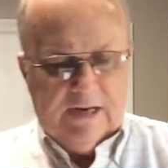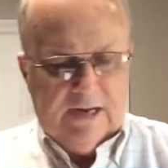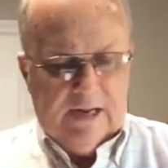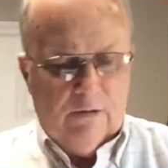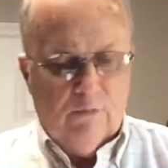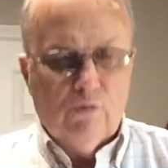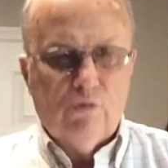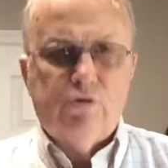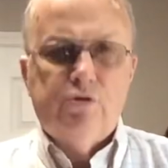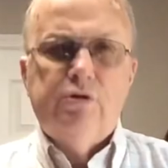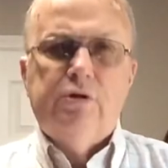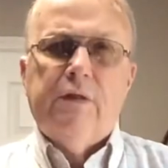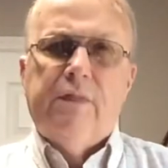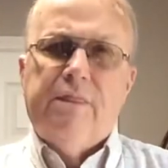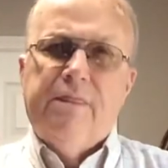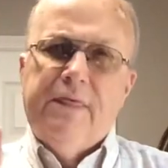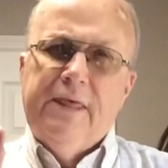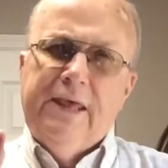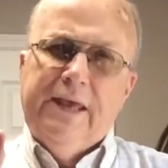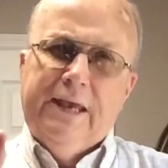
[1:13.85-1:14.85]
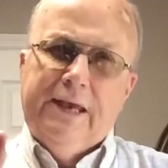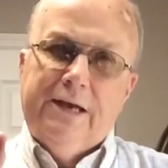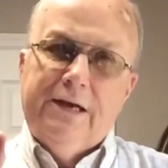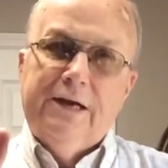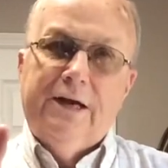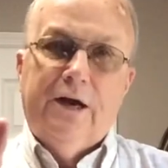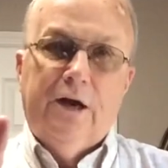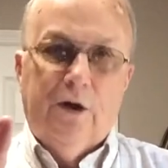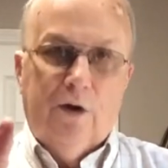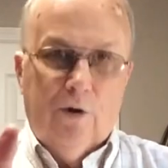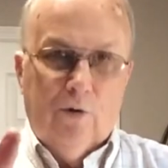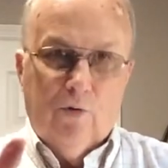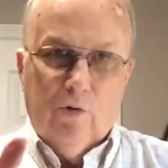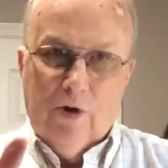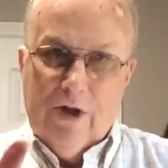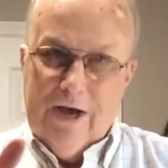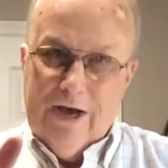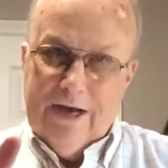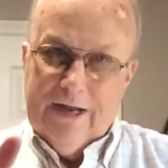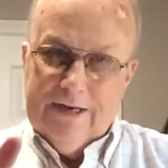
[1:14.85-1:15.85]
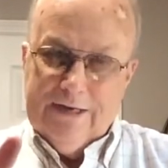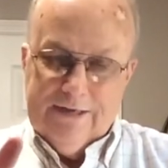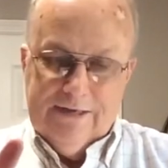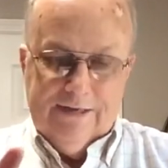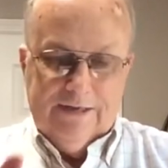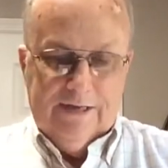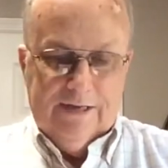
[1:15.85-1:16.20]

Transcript: and I want you to think a whole lot.